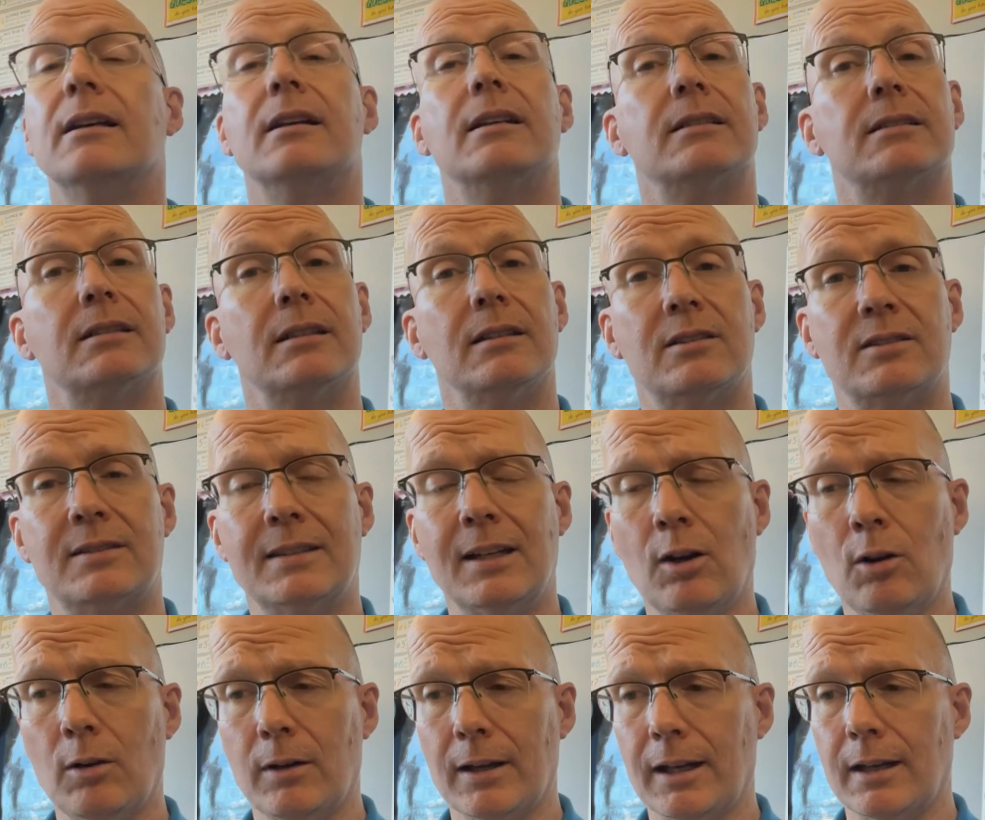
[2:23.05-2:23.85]

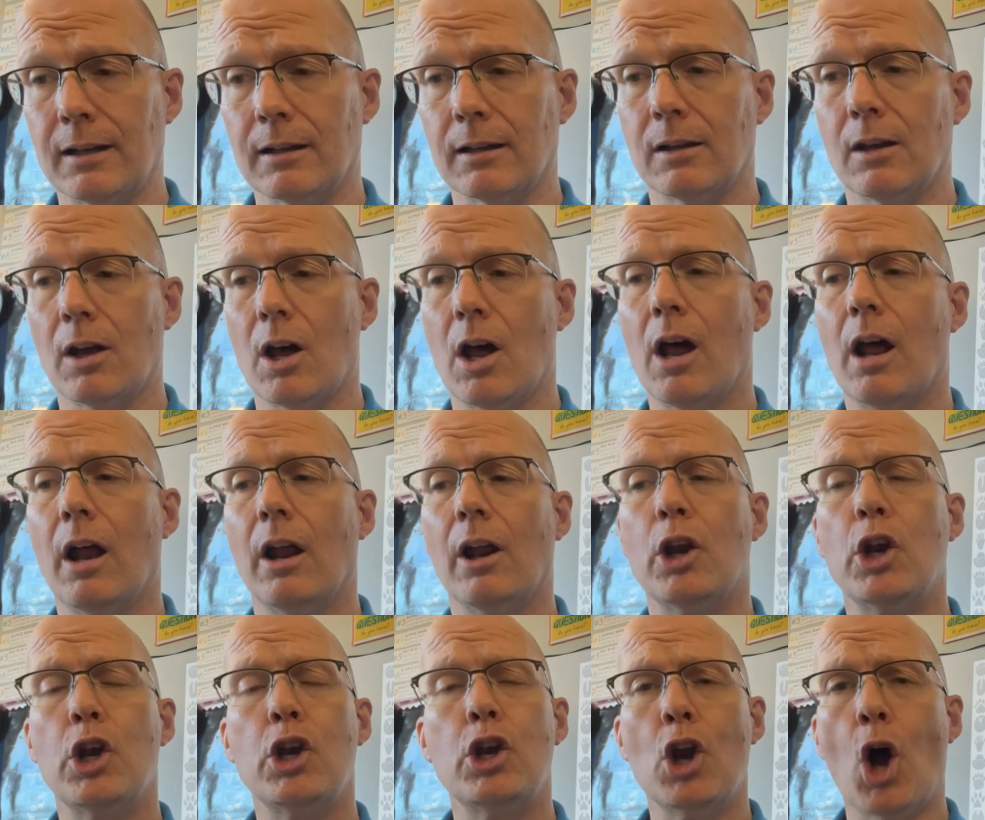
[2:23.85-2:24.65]
Sincerely,
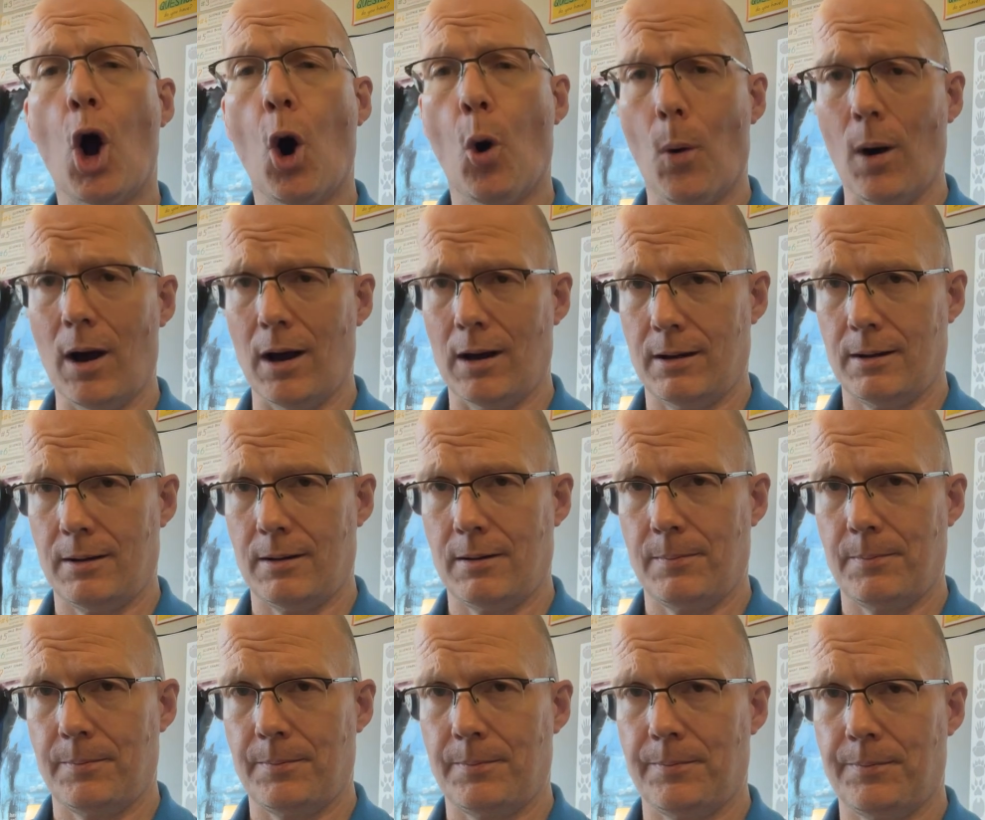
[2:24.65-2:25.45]
Noah,
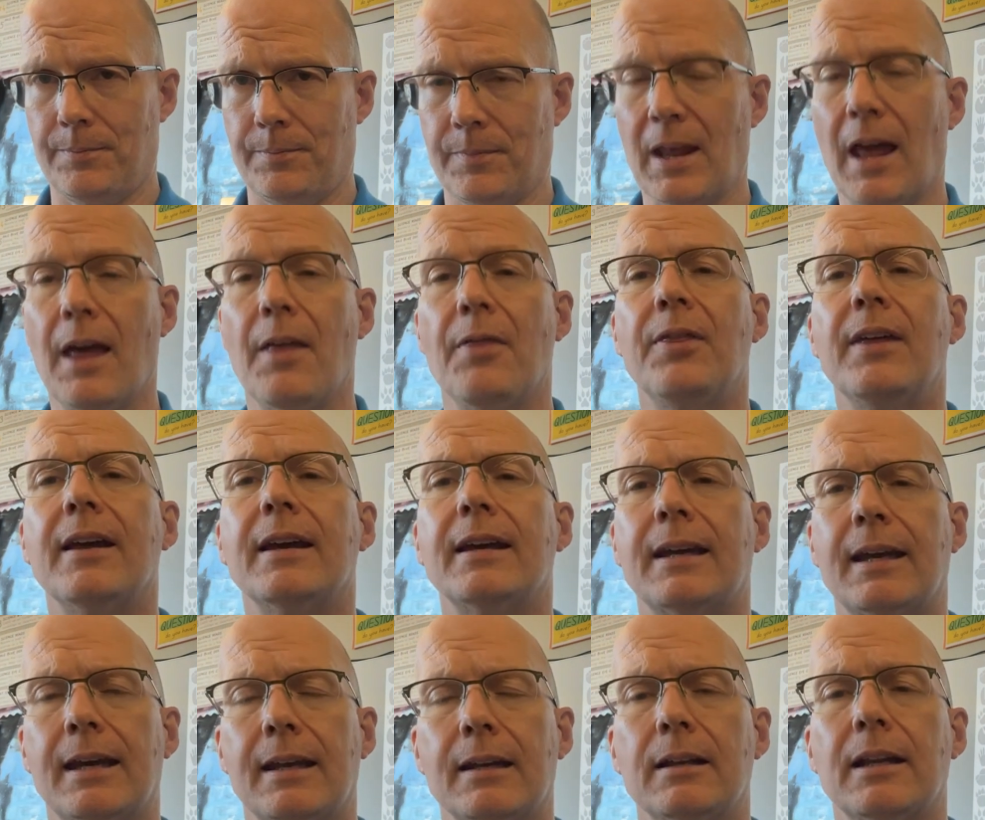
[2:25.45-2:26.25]
the
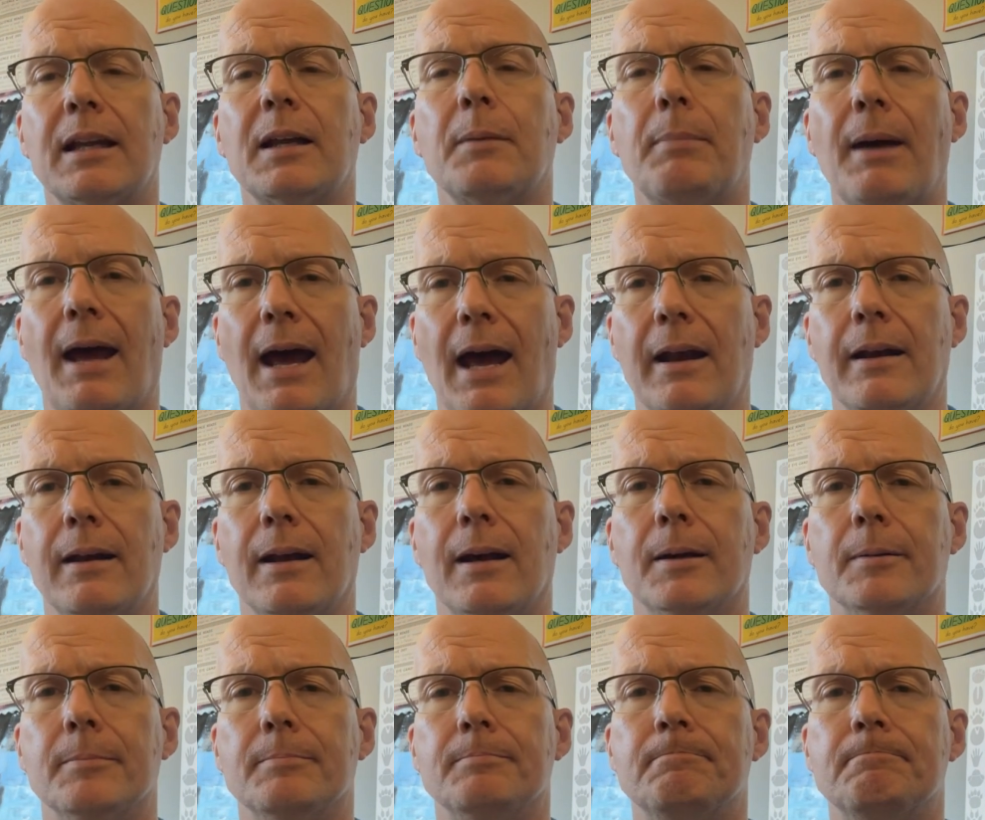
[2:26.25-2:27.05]
Qinling
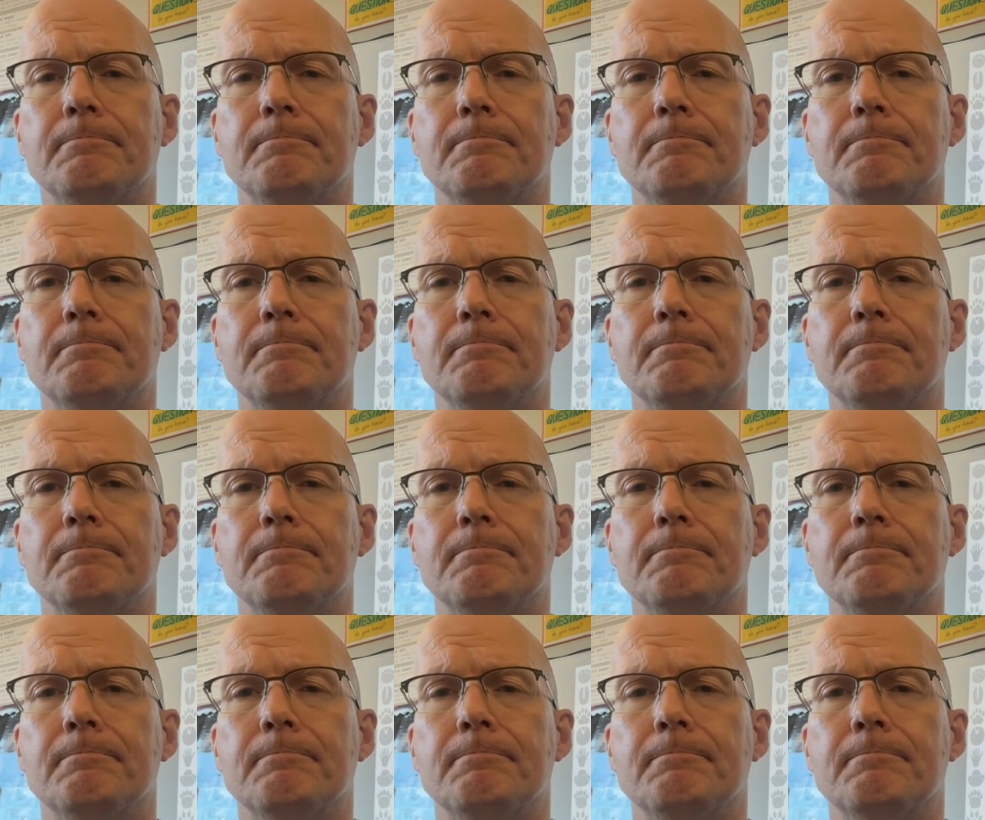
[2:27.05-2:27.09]
Panda.